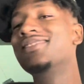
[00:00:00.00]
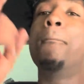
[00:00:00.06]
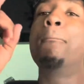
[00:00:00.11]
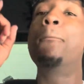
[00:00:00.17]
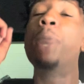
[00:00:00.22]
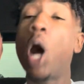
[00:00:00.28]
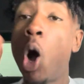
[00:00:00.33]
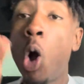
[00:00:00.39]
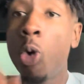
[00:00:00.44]

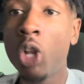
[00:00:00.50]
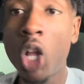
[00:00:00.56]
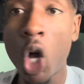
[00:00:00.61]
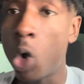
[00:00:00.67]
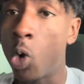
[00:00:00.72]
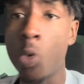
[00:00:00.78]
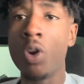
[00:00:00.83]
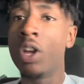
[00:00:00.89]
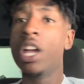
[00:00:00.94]

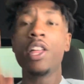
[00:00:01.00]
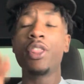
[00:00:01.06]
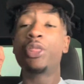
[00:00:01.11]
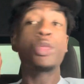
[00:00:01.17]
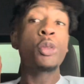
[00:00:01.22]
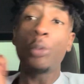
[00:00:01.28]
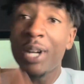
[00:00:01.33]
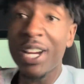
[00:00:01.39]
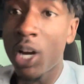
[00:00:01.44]
Polo,
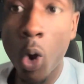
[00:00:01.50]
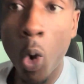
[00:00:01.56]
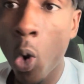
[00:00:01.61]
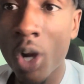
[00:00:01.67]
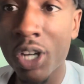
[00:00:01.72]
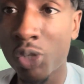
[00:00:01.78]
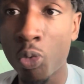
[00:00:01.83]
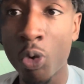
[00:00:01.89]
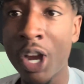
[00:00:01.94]
three
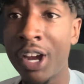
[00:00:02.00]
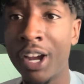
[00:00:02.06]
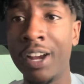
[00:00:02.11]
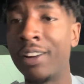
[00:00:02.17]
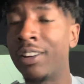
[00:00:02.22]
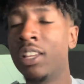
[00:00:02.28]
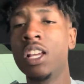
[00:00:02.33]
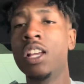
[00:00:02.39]
horse wearing.